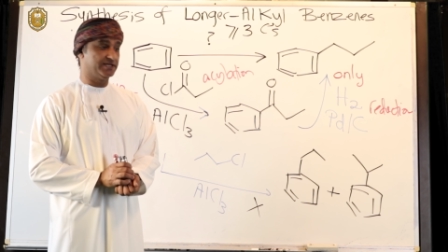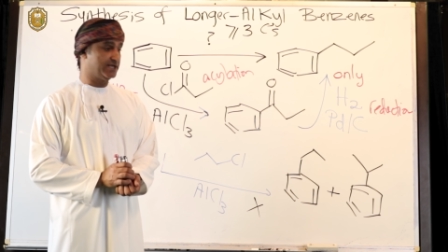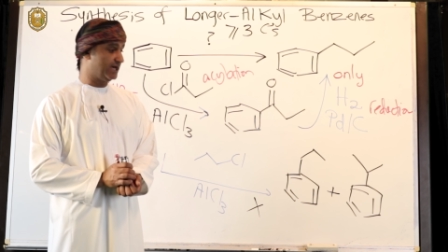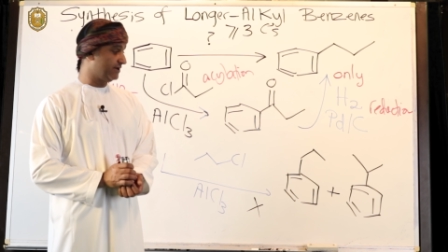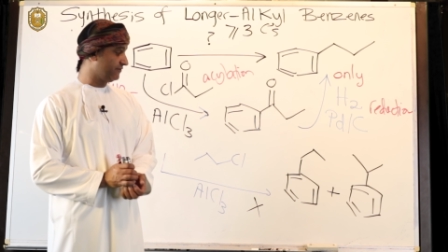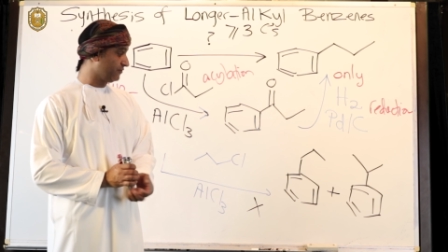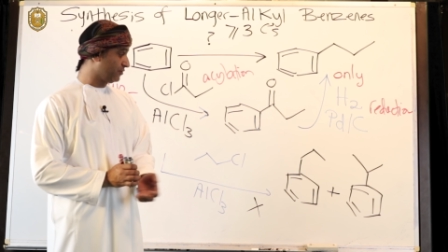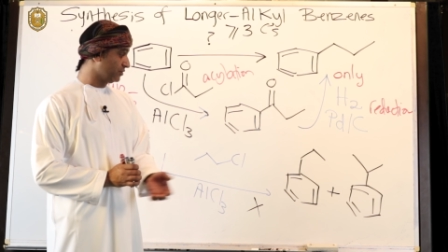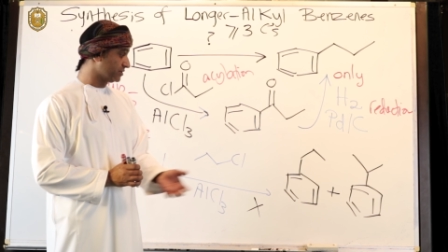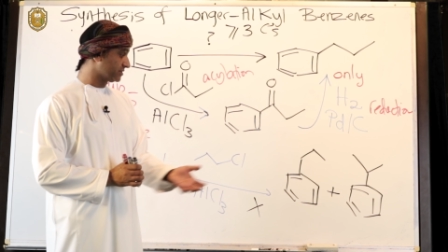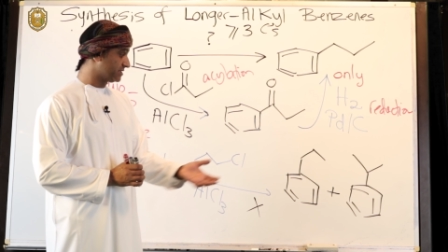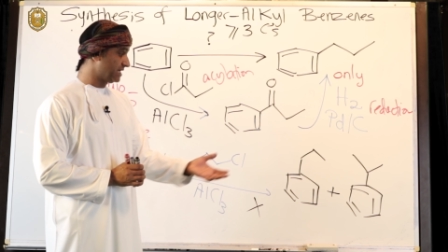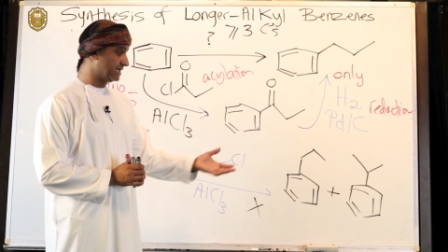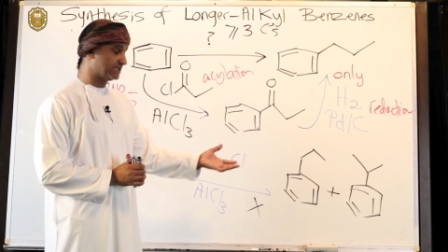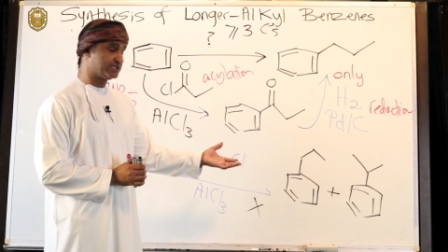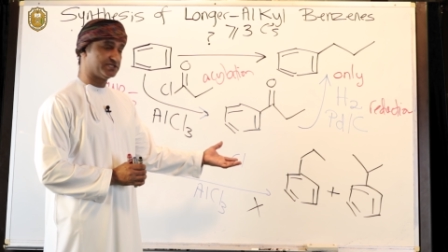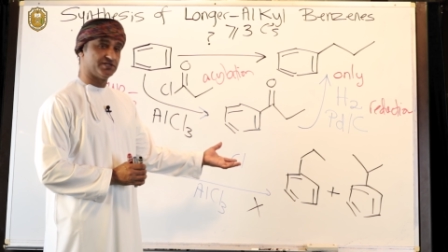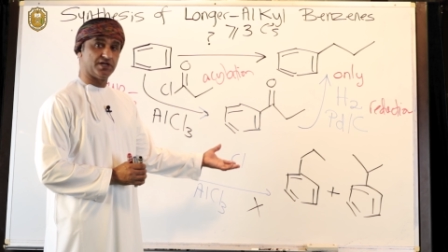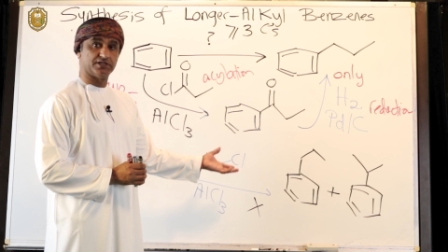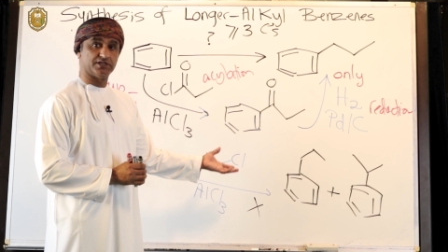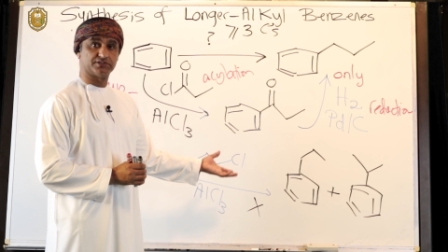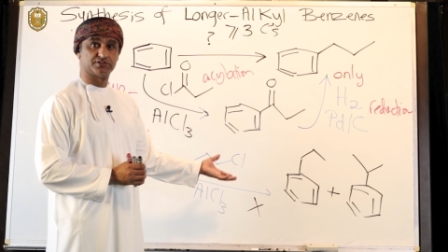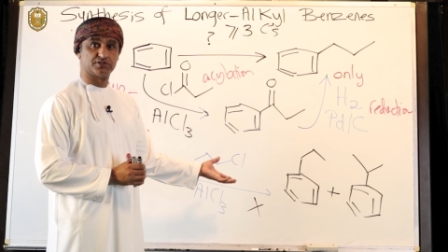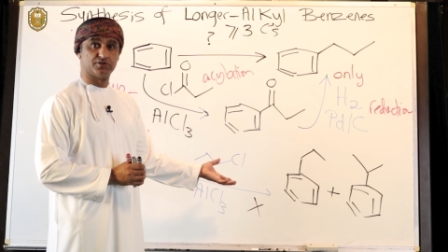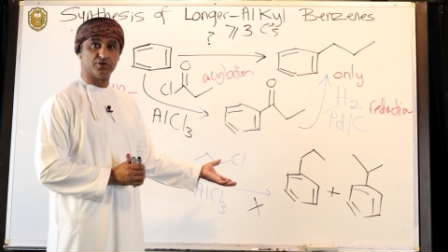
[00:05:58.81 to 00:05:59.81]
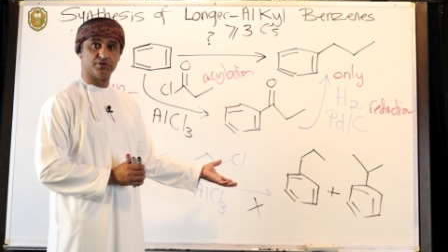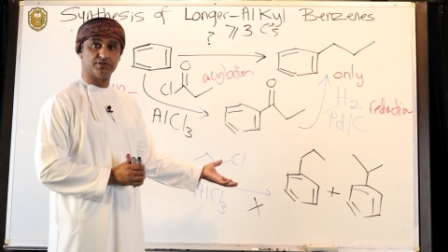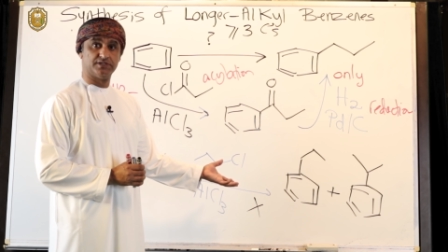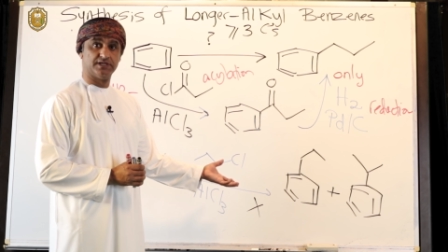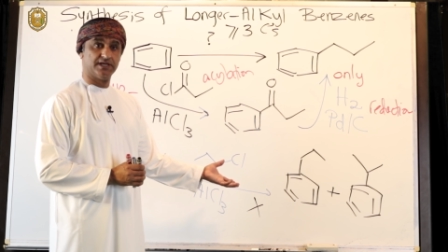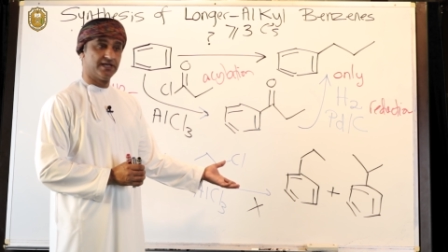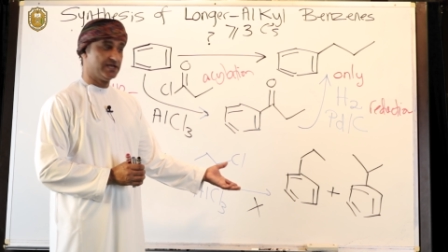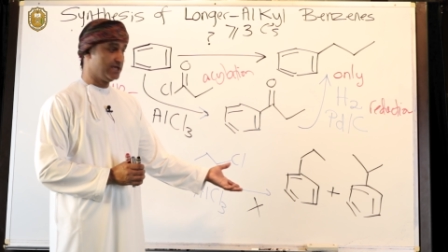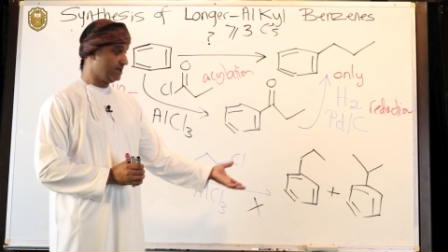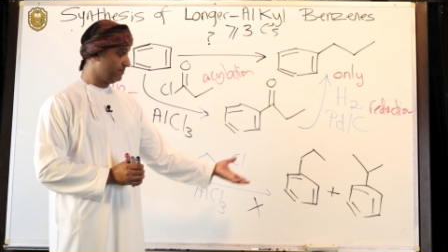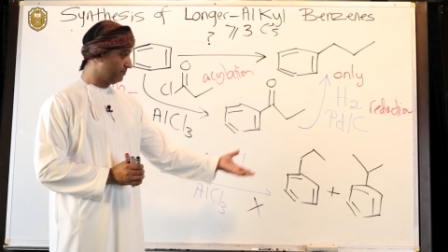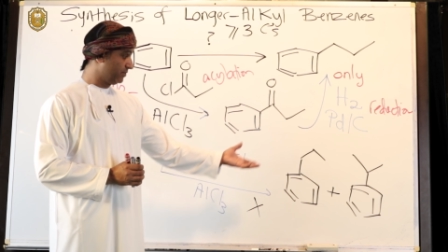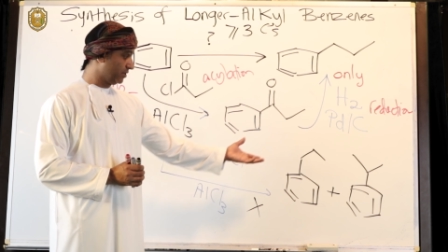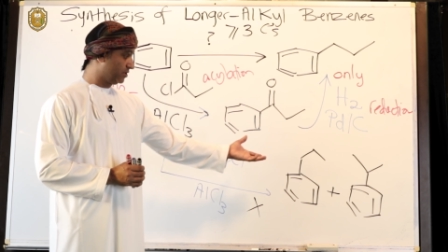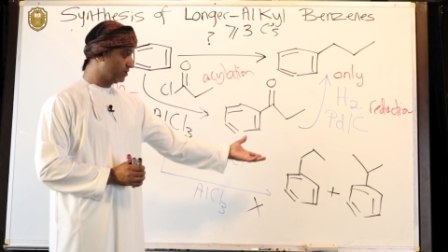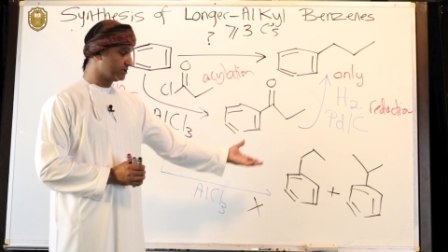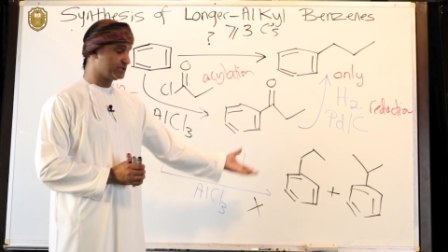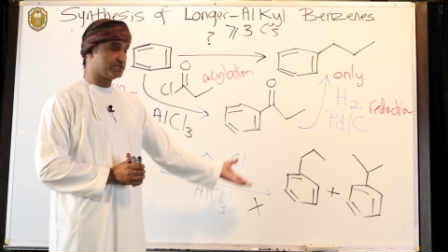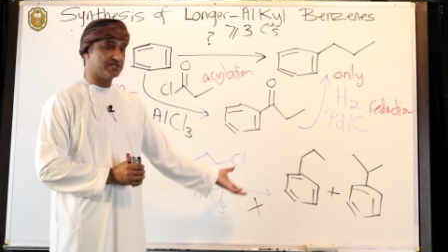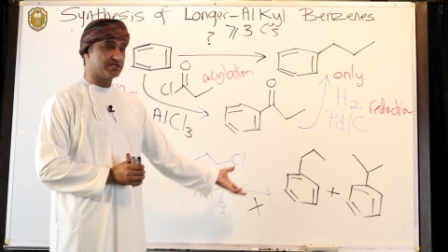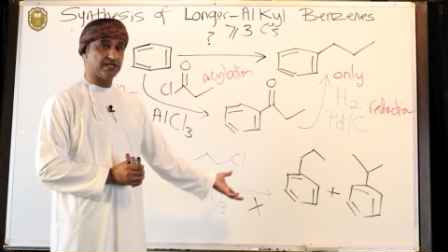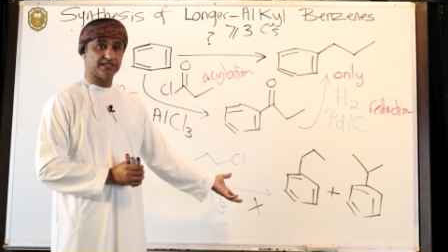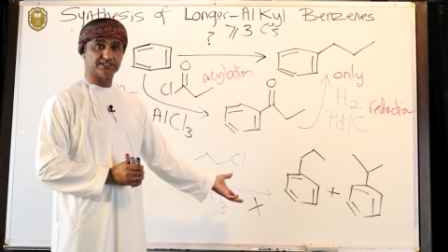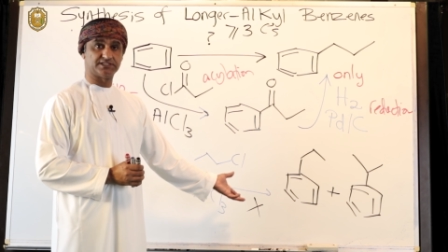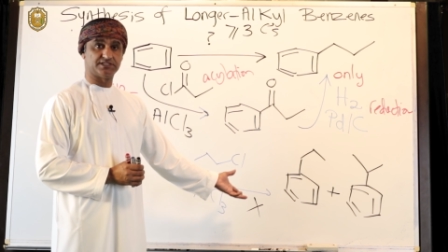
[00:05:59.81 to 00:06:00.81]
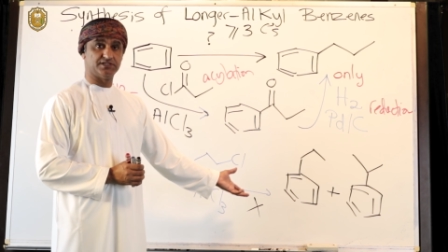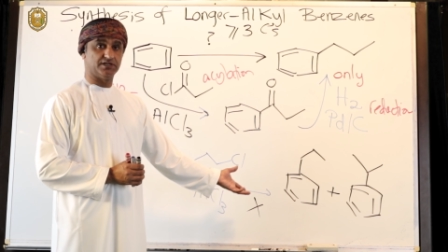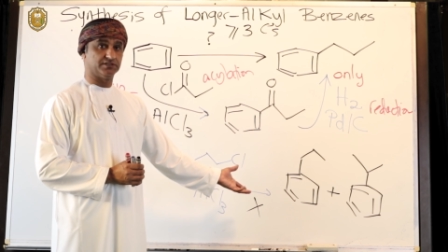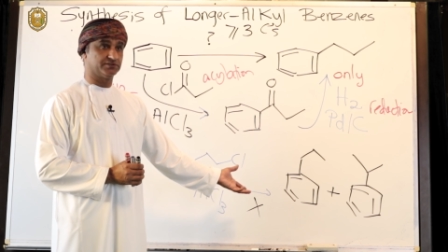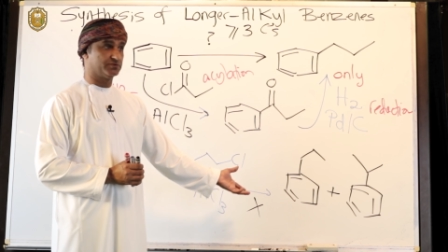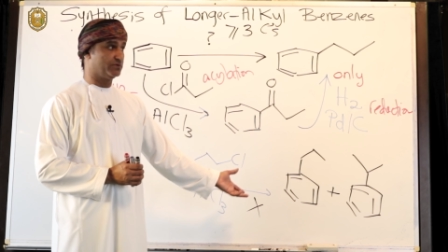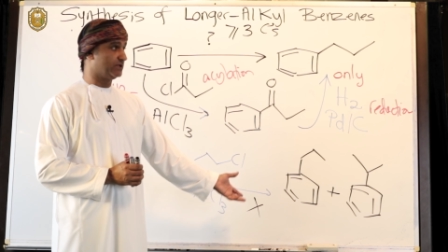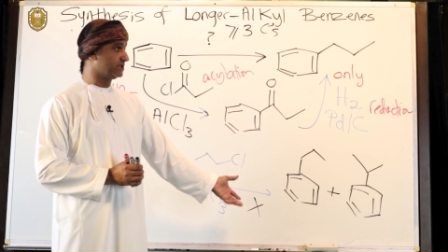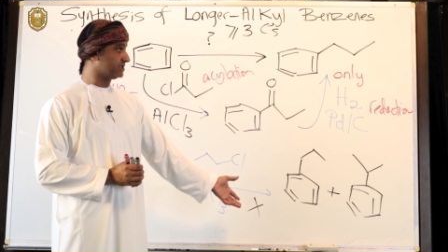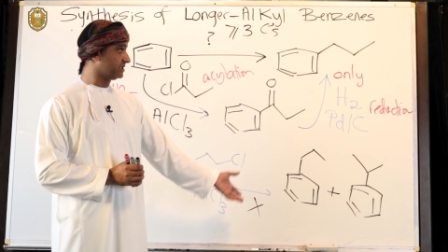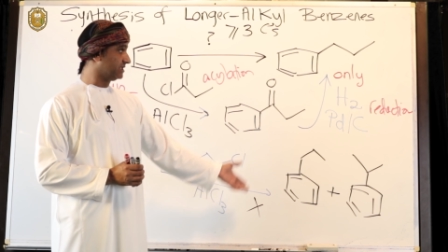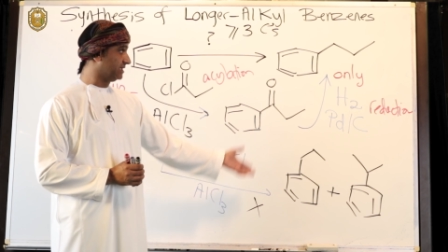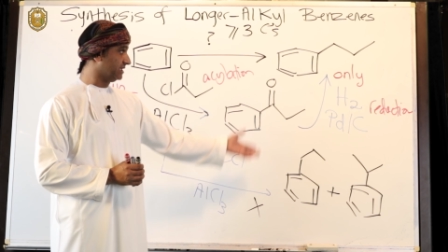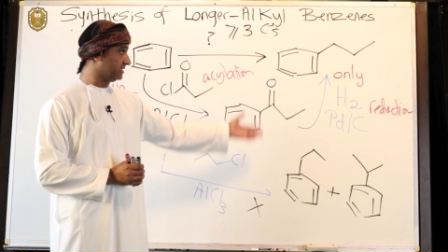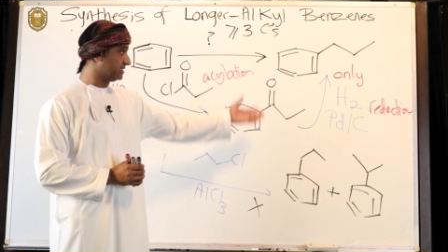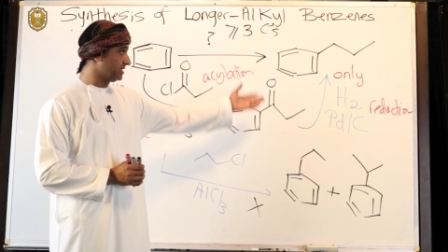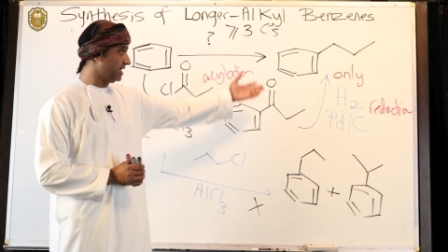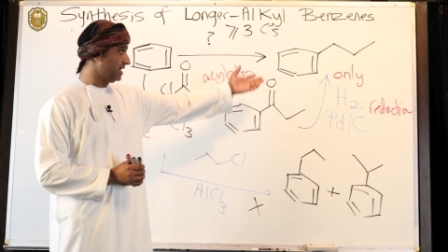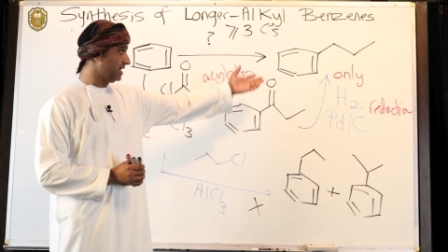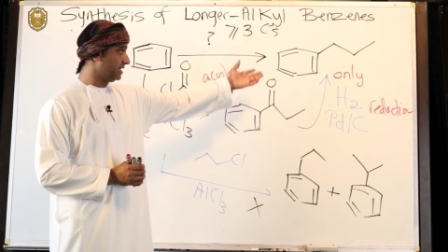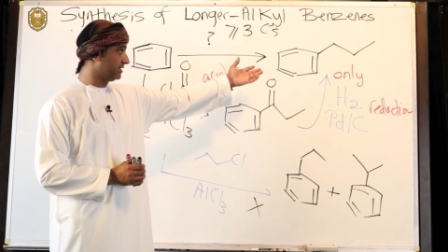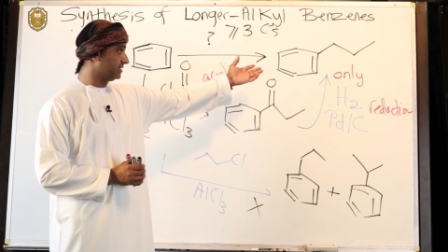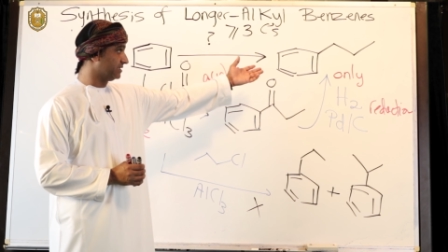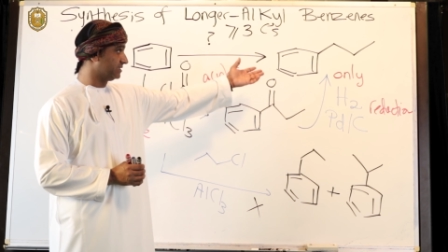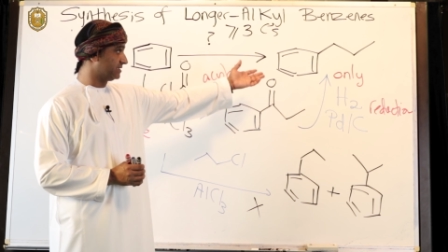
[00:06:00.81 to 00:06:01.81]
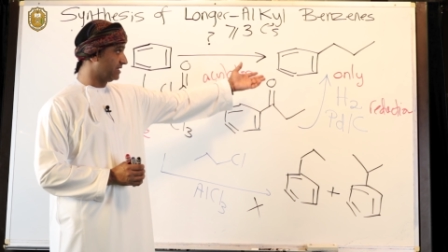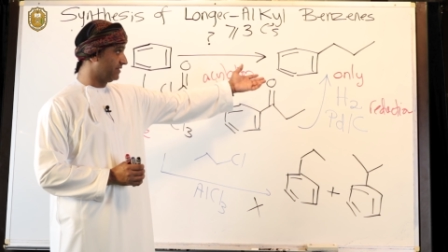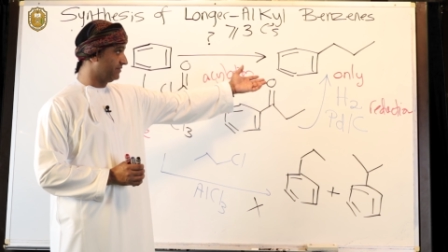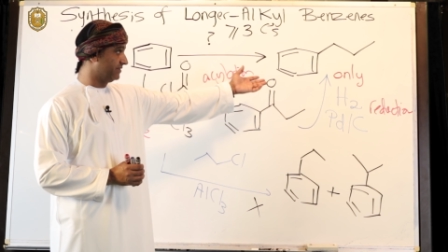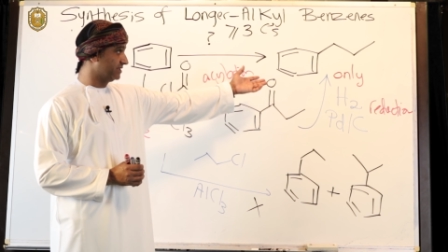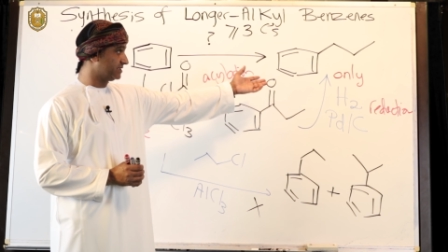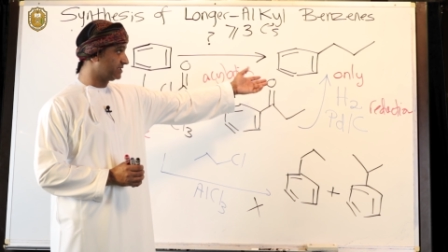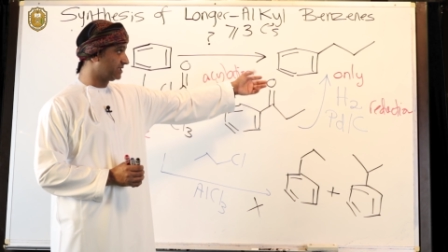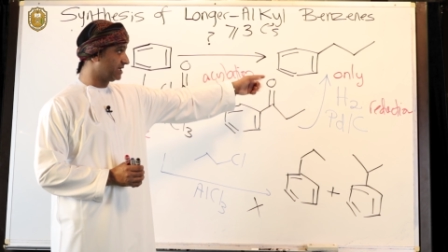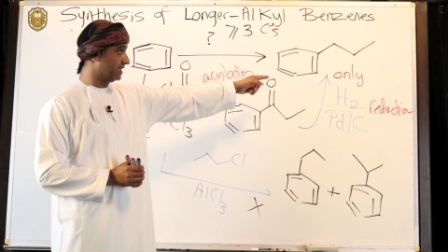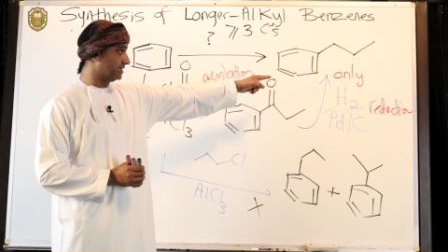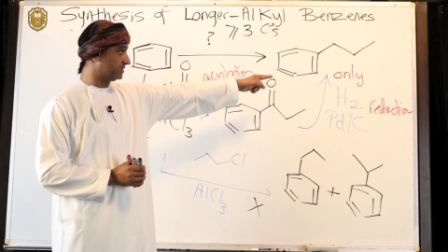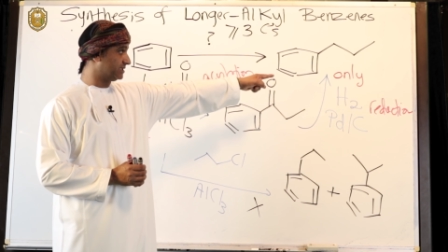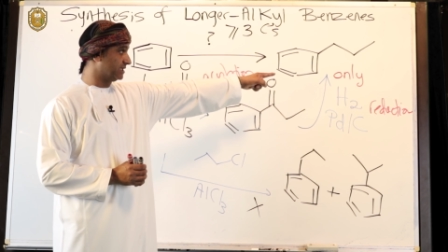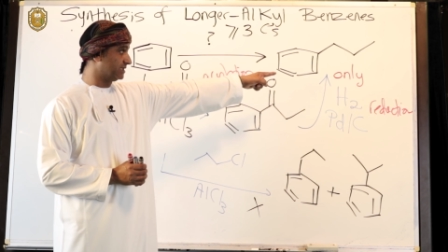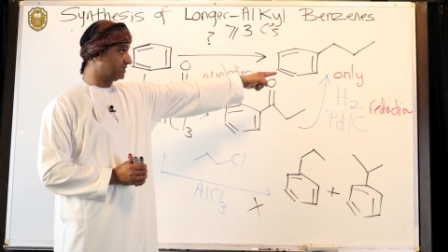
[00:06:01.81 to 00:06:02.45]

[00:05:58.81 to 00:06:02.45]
And of course, that's not good because that's not what's desired in this case.